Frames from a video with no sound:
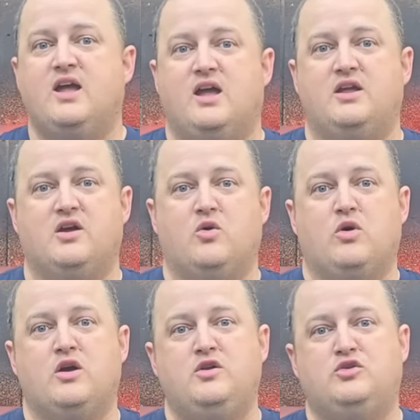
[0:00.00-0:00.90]

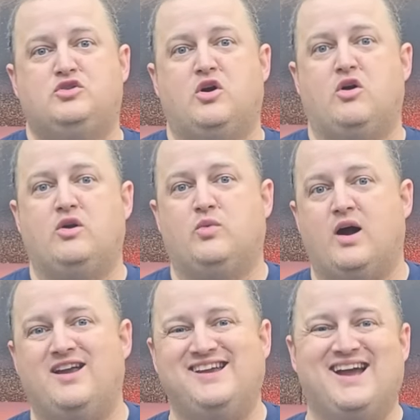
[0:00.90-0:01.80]
where you started,
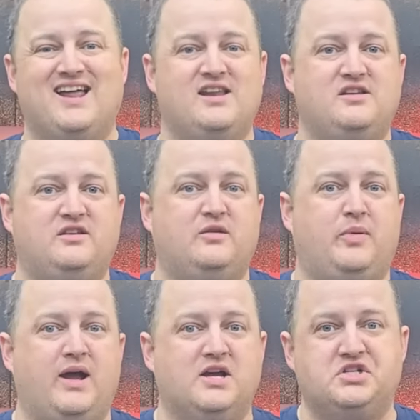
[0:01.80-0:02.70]
why you got into the
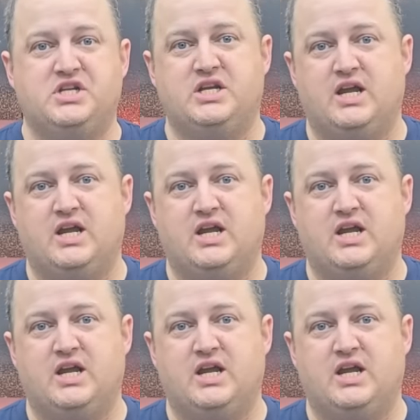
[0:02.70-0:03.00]
passion,